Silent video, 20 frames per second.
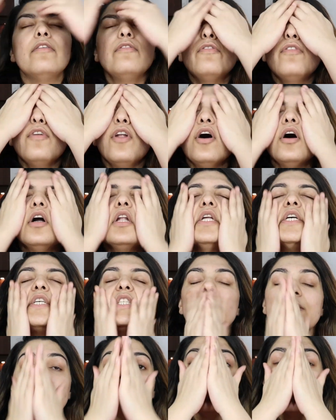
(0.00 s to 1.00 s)

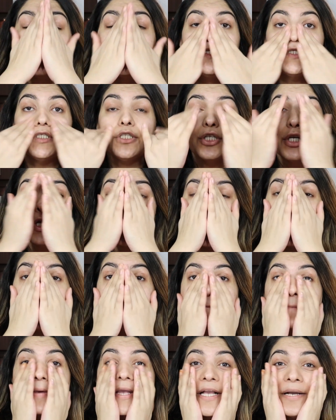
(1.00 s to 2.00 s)
flawless finish
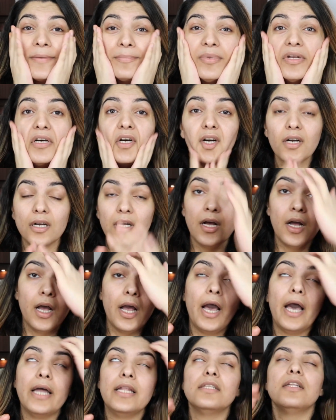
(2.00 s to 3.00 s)
makeup look,
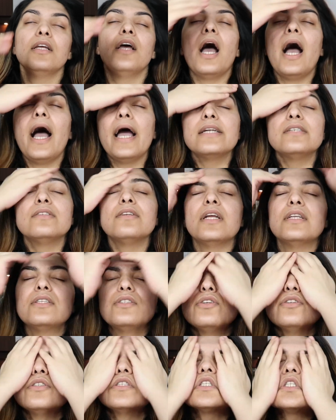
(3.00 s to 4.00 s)
and it
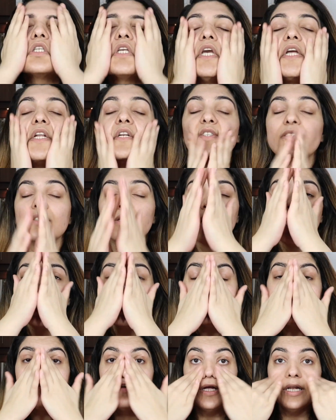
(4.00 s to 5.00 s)
hydrates your skin
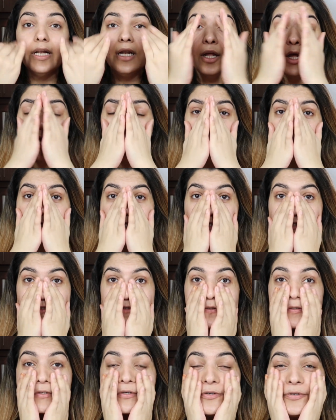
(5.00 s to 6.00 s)
really well.
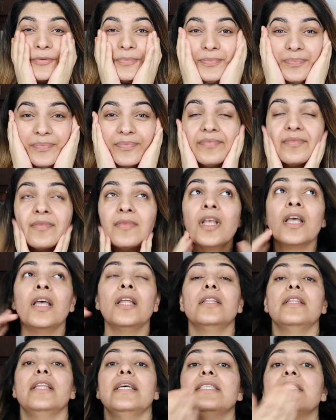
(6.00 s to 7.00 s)
So
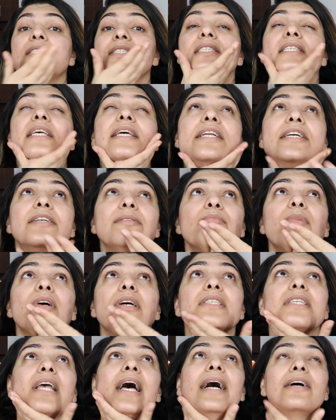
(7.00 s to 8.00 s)
this serum
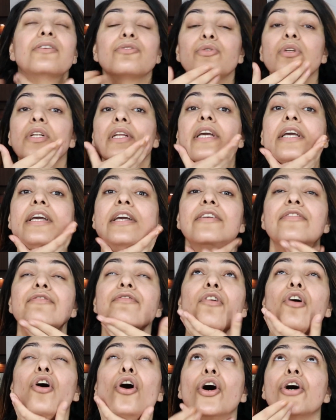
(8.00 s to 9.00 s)
is actually
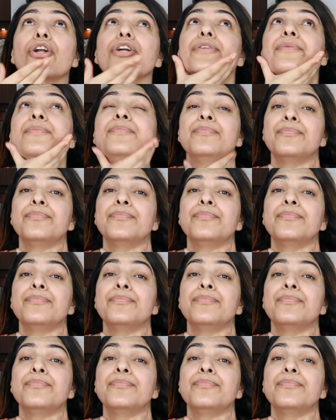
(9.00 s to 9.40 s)
for